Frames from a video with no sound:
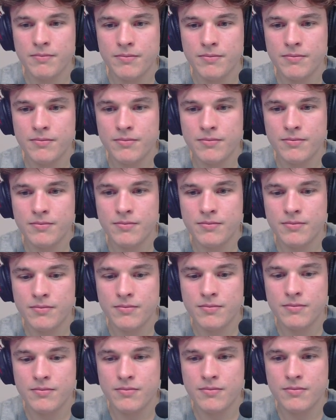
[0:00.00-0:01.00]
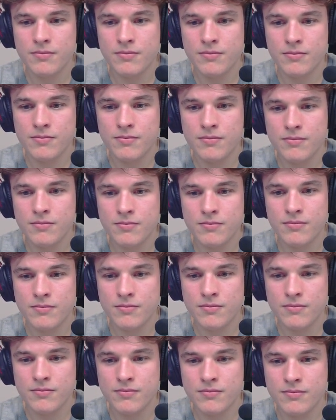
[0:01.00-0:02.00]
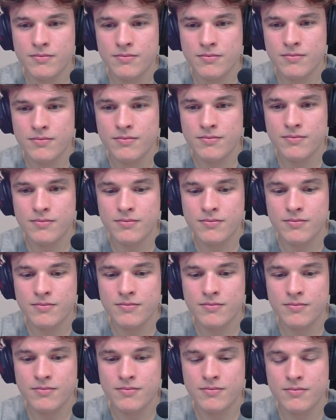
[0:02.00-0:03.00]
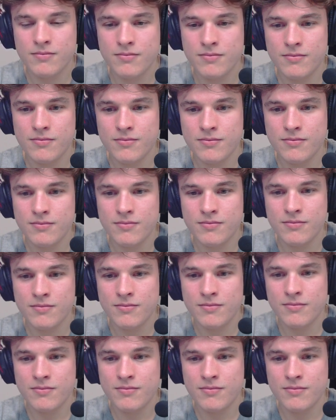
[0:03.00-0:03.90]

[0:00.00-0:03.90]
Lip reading: [no speech]